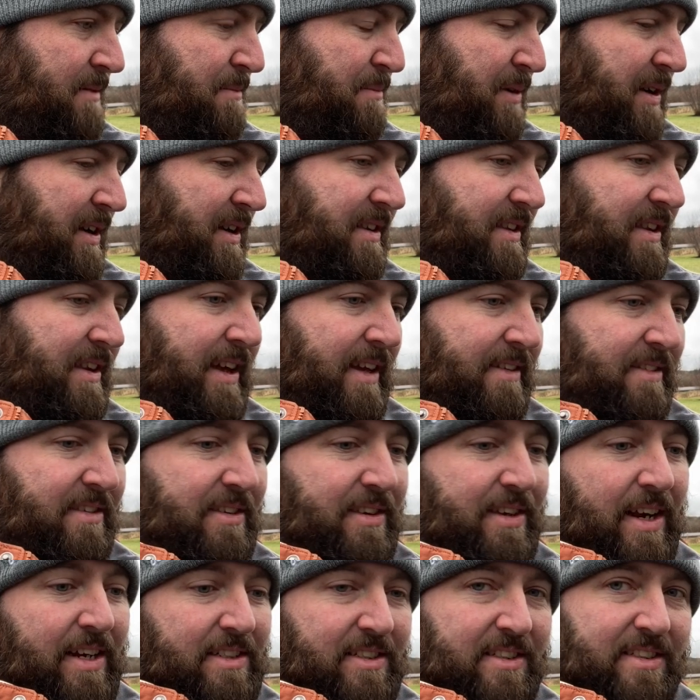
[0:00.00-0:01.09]
But that's the
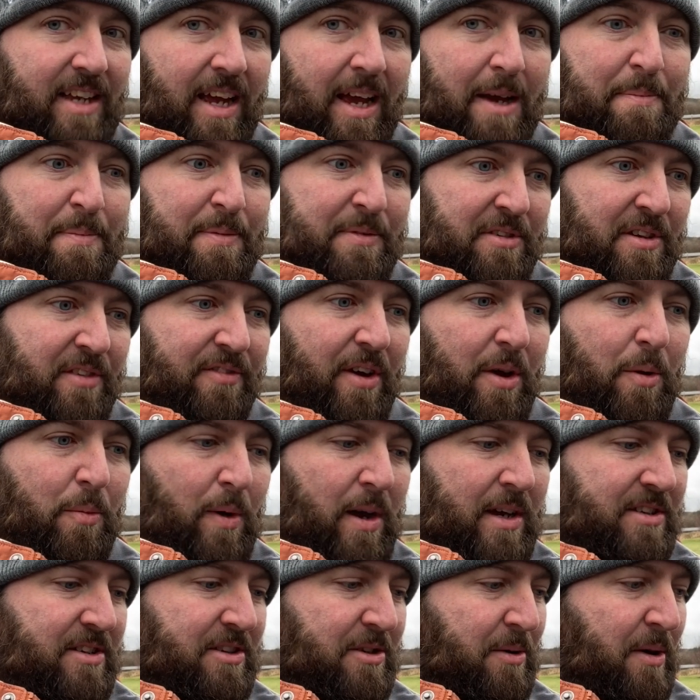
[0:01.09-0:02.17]
next step, is if I
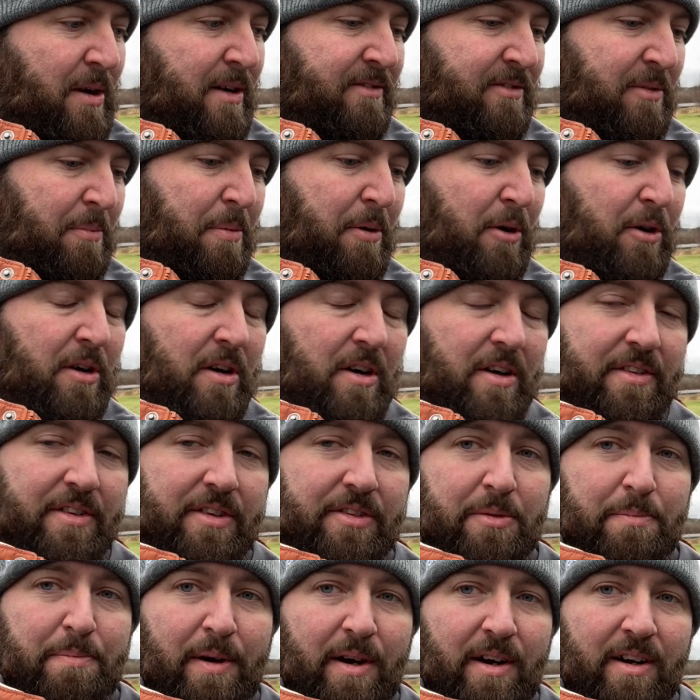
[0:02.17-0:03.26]
want to, I'm gonna have to pull all
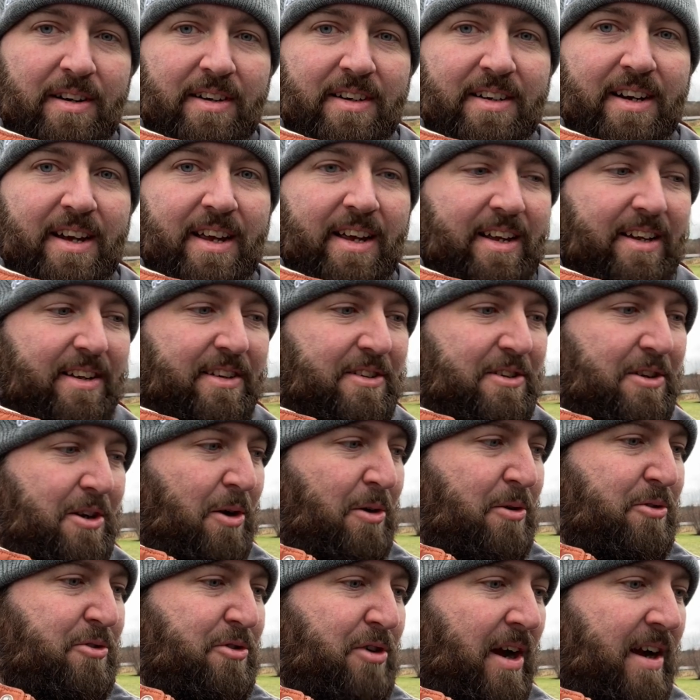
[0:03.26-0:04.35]
this apart and
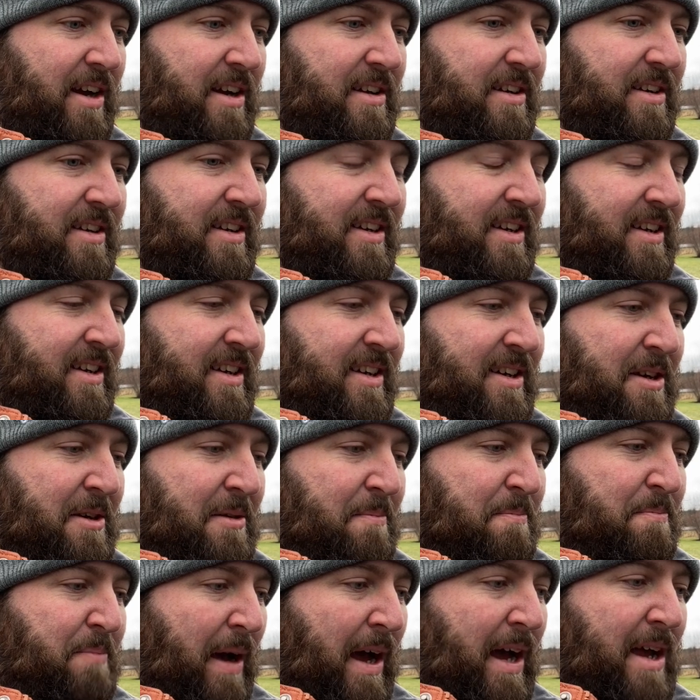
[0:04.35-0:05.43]
go try to
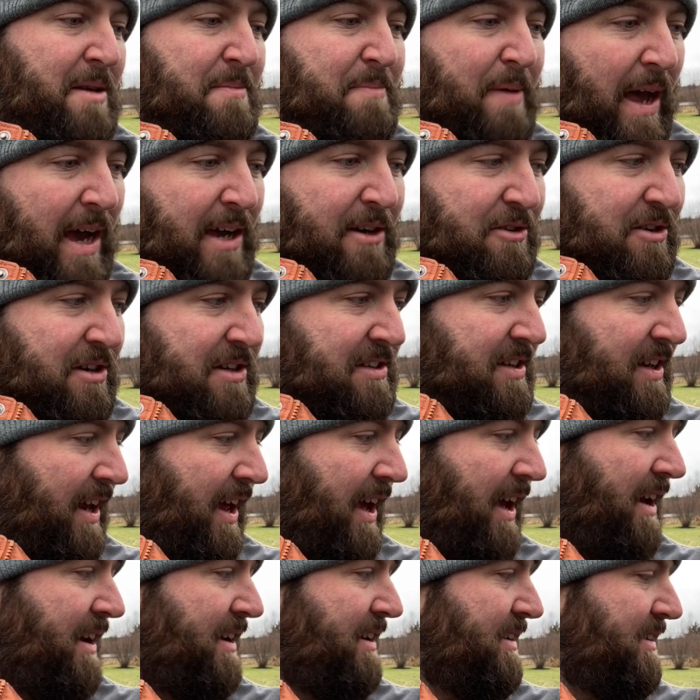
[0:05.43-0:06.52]
buy a battery
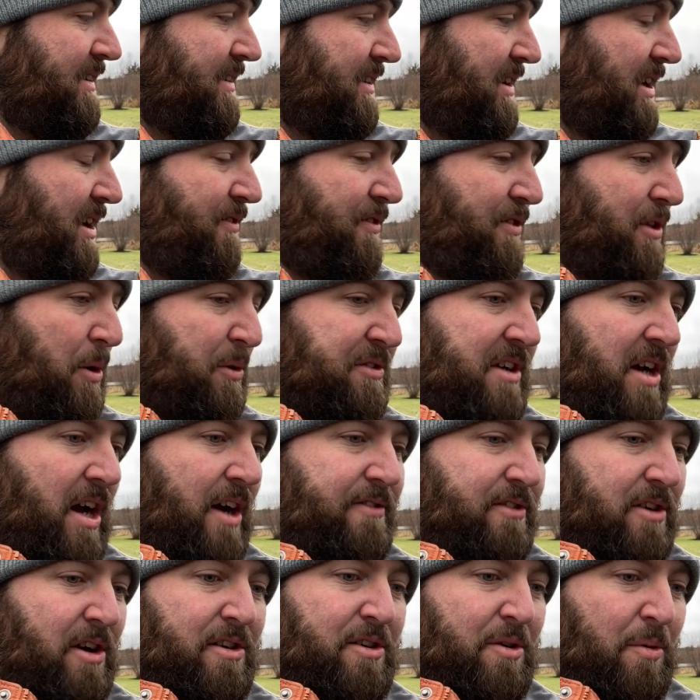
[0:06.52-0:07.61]
today, even though it's
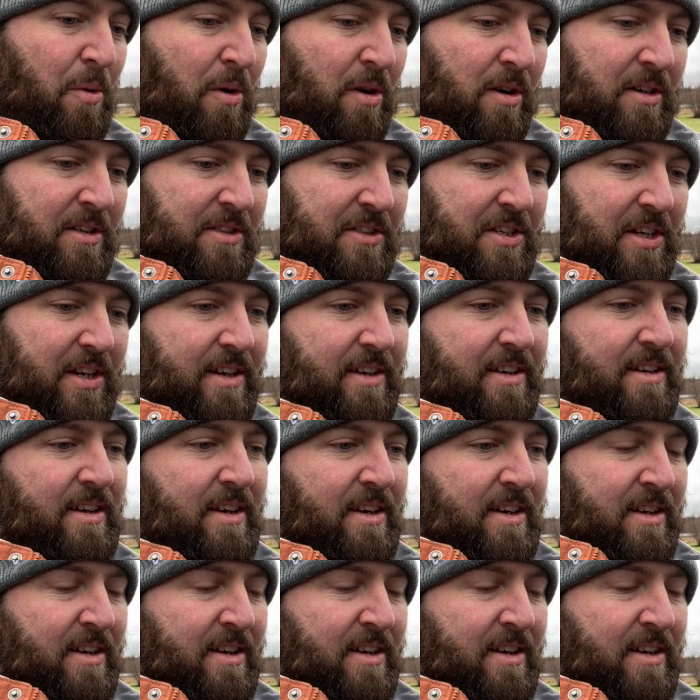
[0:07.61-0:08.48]
covered under warranty.